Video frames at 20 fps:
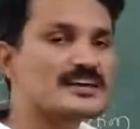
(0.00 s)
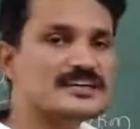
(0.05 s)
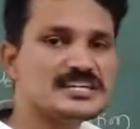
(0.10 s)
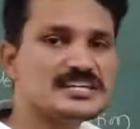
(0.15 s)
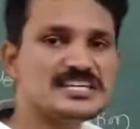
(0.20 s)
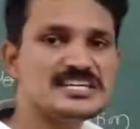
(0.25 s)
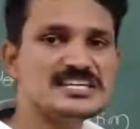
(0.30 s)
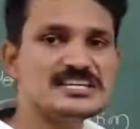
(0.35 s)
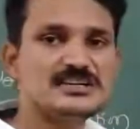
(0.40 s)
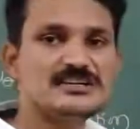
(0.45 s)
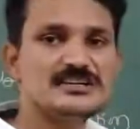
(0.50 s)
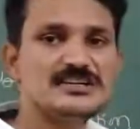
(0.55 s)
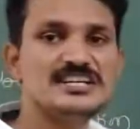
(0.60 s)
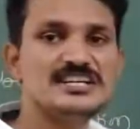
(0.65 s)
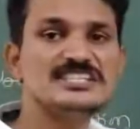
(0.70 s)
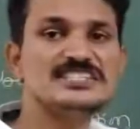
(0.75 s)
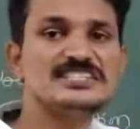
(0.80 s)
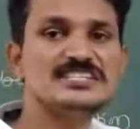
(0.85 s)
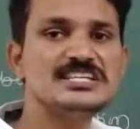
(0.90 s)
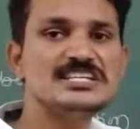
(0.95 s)

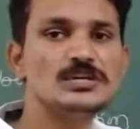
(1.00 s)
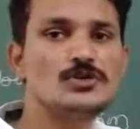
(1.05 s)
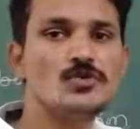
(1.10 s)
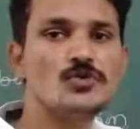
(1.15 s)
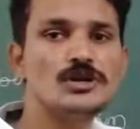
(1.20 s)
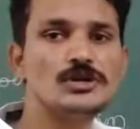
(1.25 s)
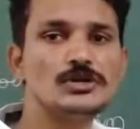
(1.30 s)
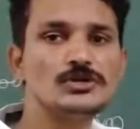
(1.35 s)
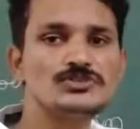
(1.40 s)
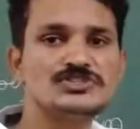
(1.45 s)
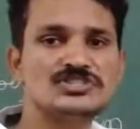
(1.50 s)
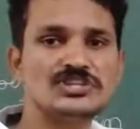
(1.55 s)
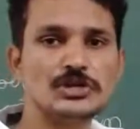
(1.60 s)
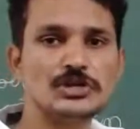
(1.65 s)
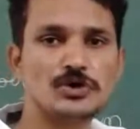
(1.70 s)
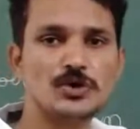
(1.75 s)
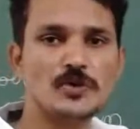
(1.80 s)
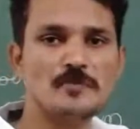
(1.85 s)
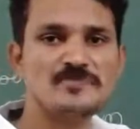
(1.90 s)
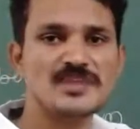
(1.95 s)
re is equal to
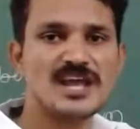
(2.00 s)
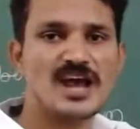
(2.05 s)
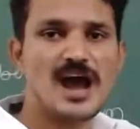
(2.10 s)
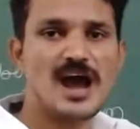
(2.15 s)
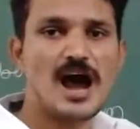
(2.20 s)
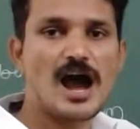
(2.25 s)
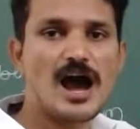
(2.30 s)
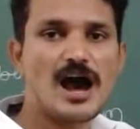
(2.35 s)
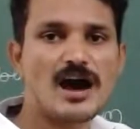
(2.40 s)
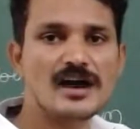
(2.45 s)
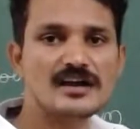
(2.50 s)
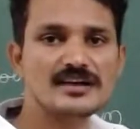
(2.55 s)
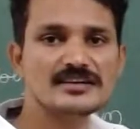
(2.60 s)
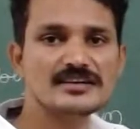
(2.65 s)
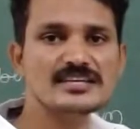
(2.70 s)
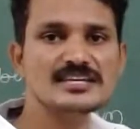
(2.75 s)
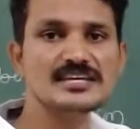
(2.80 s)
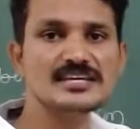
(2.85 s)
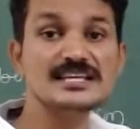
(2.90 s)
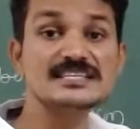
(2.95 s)
0.
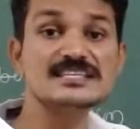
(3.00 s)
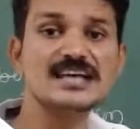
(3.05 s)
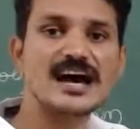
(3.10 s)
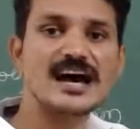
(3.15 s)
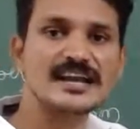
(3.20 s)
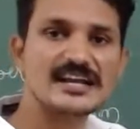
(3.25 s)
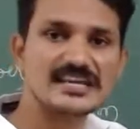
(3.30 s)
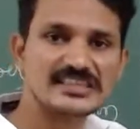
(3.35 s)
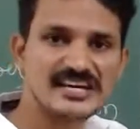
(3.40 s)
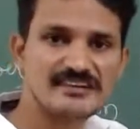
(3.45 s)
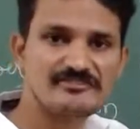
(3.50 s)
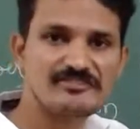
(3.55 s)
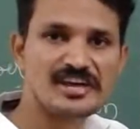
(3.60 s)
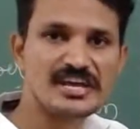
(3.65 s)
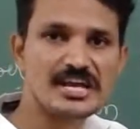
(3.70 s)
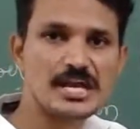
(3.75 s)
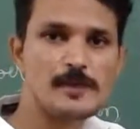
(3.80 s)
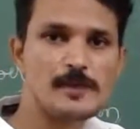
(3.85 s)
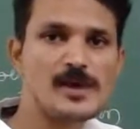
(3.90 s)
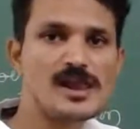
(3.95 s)
Re is another
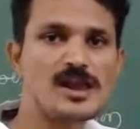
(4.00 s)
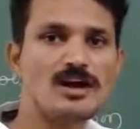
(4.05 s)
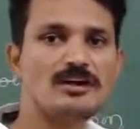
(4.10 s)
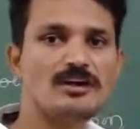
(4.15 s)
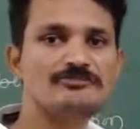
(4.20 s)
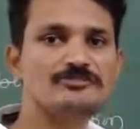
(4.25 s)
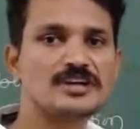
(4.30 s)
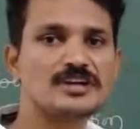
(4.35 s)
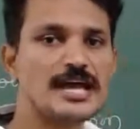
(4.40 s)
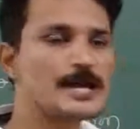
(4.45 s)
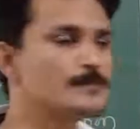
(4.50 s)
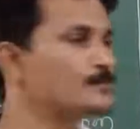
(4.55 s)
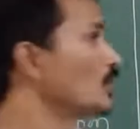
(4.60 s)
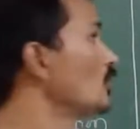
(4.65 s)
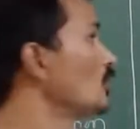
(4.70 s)
variable of type